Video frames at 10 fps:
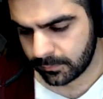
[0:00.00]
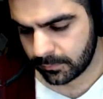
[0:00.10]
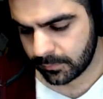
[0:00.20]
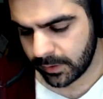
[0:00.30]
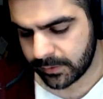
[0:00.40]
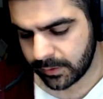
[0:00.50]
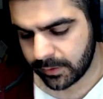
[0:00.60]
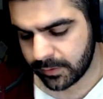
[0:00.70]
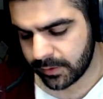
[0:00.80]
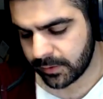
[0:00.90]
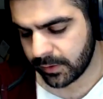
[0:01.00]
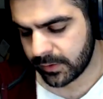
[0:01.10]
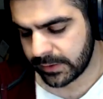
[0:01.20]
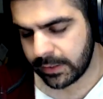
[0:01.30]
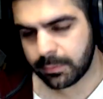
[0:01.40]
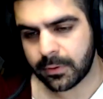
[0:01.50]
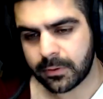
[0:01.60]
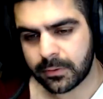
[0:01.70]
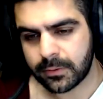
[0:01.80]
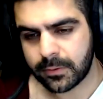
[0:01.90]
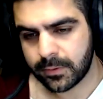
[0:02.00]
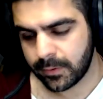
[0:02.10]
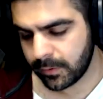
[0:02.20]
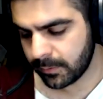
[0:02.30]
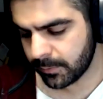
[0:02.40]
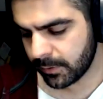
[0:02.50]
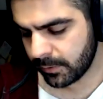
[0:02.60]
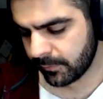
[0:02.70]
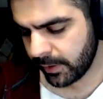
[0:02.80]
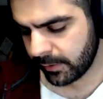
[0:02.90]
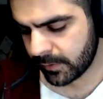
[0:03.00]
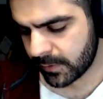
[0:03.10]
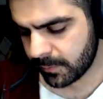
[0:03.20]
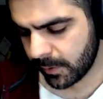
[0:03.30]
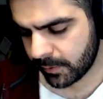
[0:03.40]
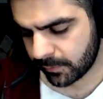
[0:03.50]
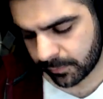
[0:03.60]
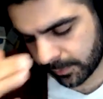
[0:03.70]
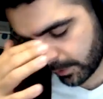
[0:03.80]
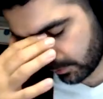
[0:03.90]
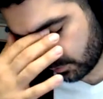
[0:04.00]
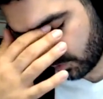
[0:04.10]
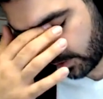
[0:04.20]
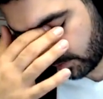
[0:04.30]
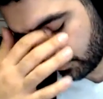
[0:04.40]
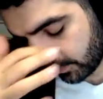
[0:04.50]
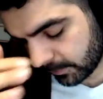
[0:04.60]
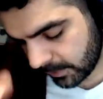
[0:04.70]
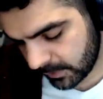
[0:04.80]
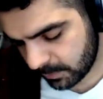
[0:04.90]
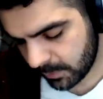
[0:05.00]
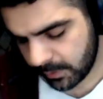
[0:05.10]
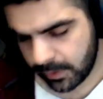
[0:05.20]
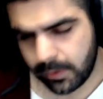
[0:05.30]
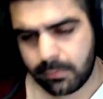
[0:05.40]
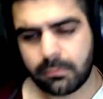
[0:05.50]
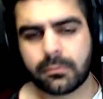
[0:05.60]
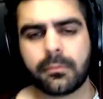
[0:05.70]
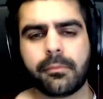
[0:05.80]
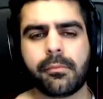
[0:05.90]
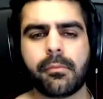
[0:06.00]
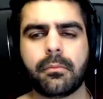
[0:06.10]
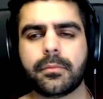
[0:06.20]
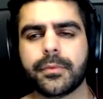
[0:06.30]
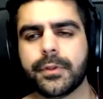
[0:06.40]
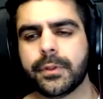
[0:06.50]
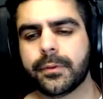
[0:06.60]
It's a good steeper. I've had this bottle for like a little while, and it tastes pretty good. So